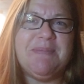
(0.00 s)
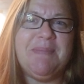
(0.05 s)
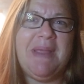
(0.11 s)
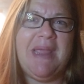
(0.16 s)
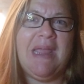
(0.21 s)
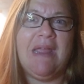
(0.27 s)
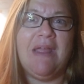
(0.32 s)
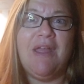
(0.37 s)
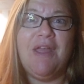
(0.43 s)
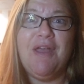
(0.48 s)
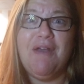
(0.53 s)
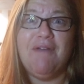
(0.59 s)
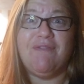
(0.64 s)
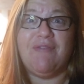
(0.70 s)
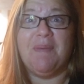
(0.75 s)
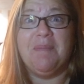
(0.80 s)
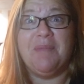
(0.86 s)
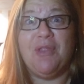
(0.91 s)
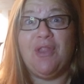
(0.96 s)
me
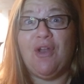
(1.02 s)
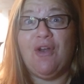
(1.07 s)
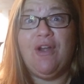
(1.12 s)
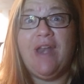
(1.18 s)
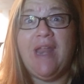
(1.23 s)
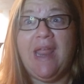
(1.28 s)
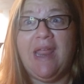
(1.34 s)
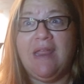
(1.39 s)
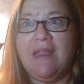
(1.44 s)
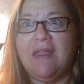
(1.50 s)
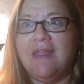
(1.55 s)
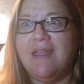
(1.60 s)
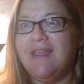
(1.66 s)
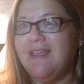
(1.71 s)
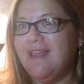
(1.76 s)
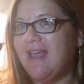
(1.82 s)
from learning